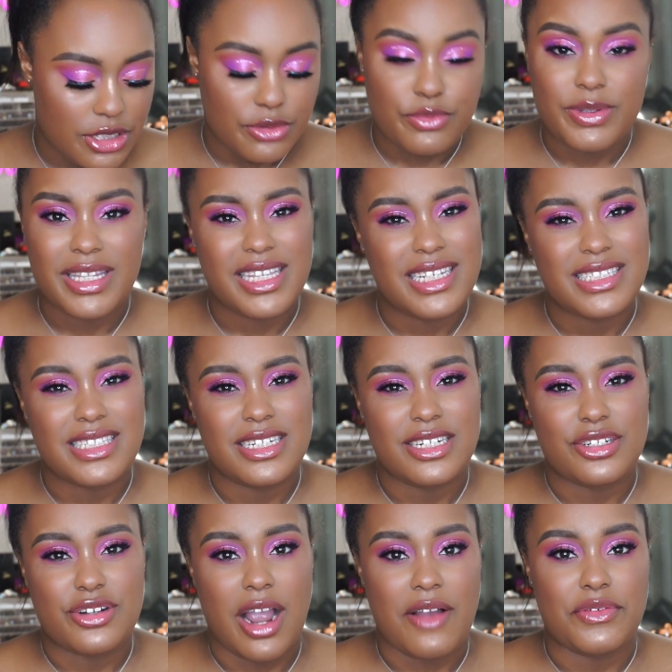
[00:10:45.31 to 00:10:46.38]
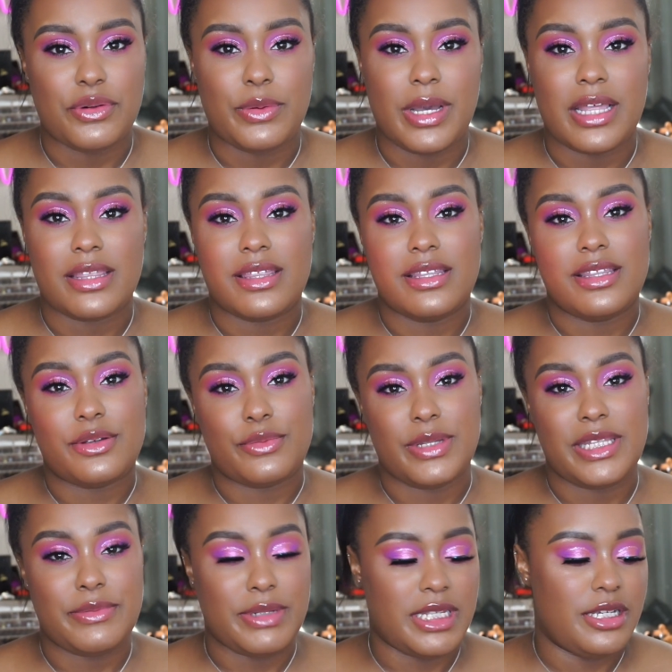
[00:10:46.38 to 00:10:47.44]
So they're really easy to travel with. They're
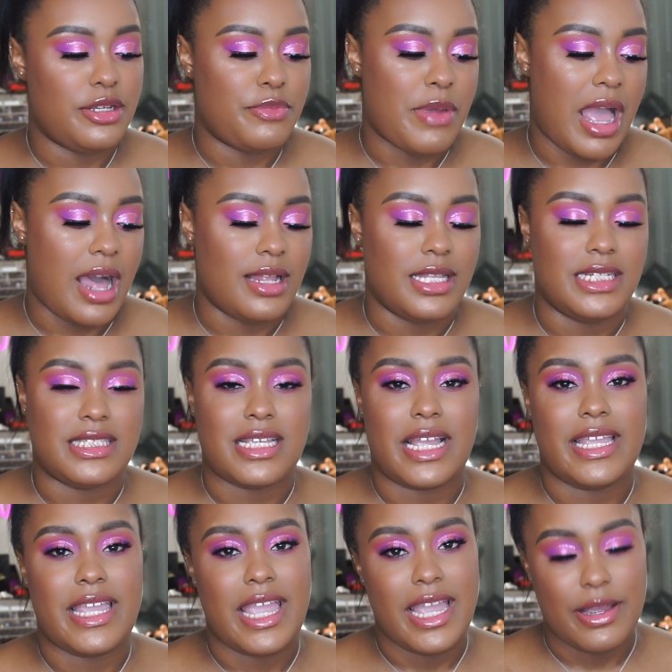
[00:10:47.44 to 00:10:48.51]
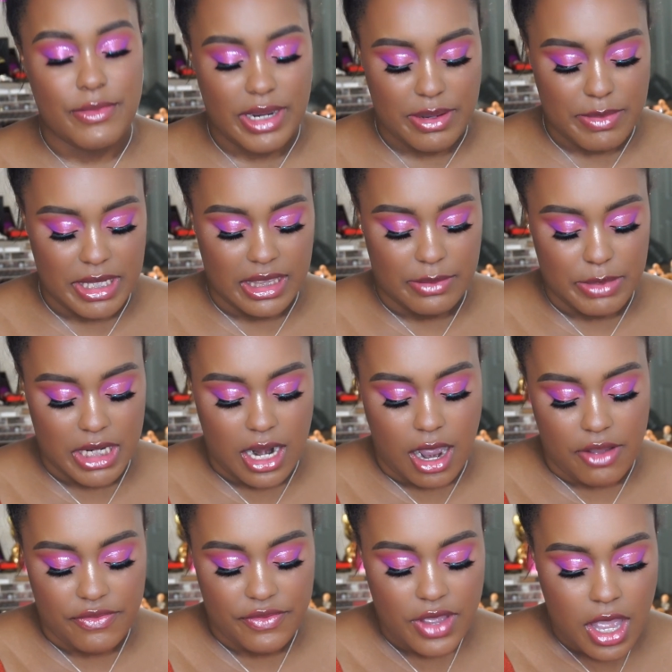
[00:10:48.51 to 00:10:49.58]
really, really good palettes. I can't recommend them
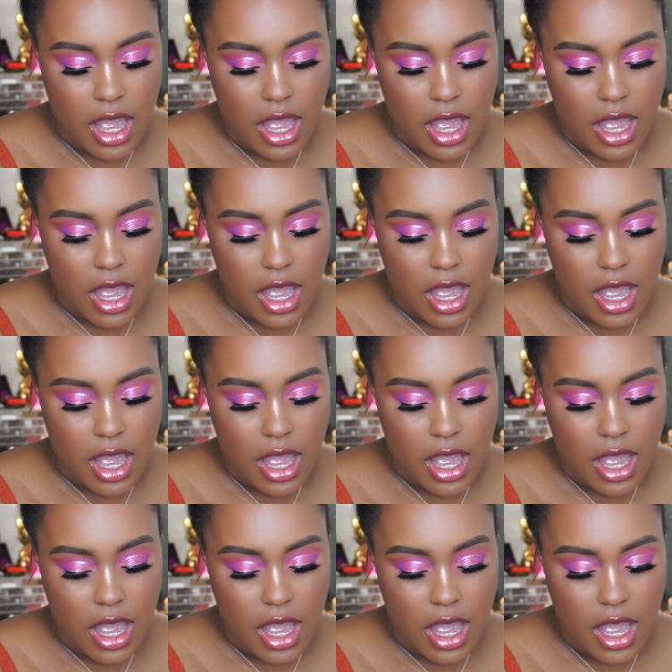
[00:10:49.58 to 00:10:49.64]
enough.